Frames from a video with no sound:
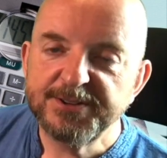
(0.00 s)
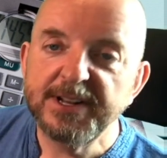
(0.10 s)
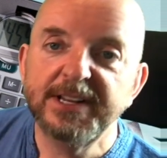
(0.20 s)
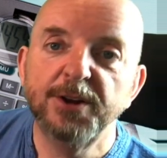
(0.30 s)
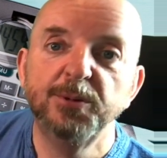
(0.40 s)

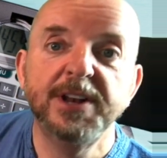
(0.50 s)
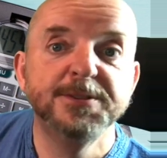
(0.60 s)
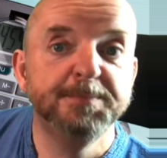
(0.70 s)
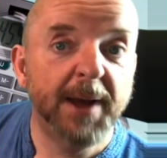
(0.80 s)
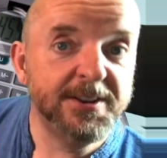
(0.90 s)
until you
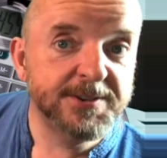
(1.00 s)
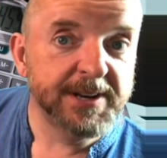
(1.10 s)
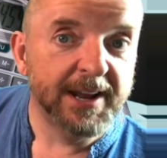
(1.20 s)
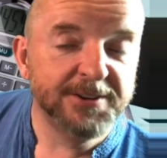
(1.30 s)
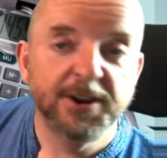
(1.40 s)
reach pension
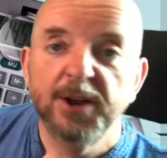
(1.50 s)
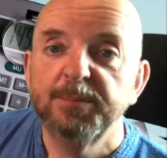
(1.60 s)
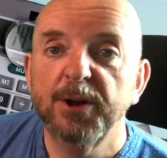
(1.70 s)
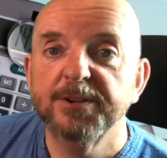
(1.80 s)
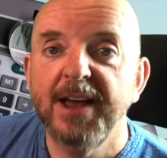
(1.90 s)
age,
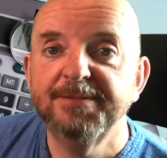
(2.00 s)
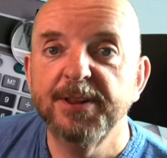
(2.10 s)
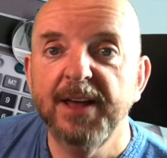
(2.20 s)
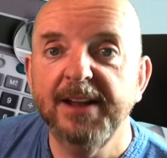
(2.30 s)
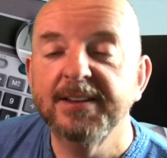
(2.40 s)
because after
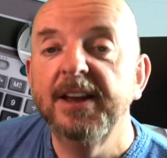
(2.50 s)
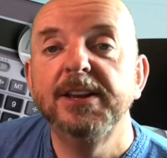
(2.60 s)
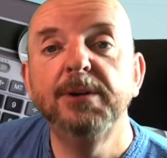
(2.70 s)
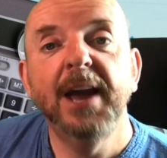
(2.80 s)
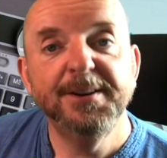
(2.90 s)
that,
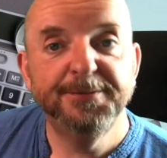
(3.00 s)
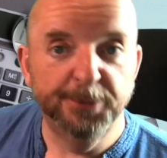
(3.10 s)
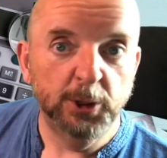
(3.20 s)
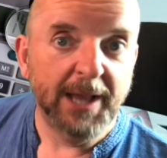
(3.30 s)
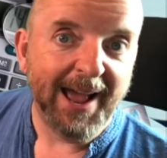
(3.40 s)
you get full